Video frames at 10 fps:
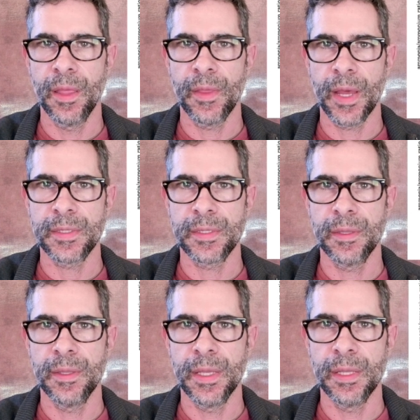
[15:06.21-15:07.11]
That's
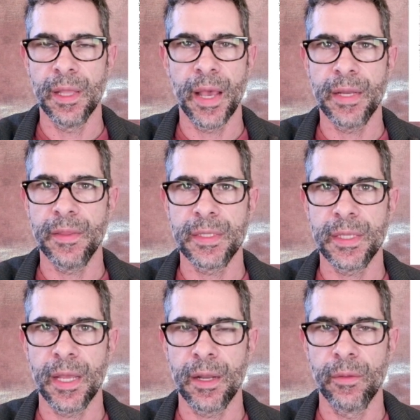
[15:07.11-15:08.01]
the line in the
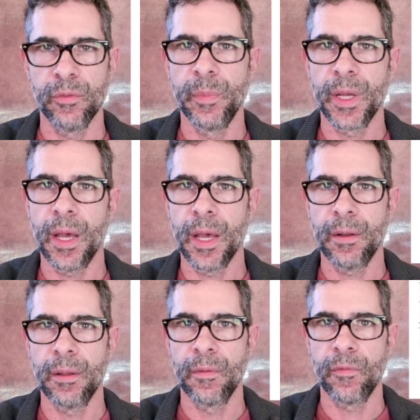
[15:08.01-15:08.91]
sand, the Rubicon,
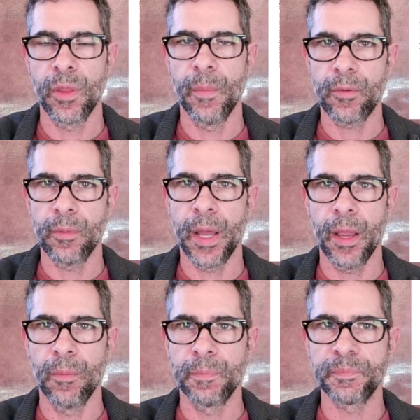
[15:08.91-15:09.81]
for the microbiome.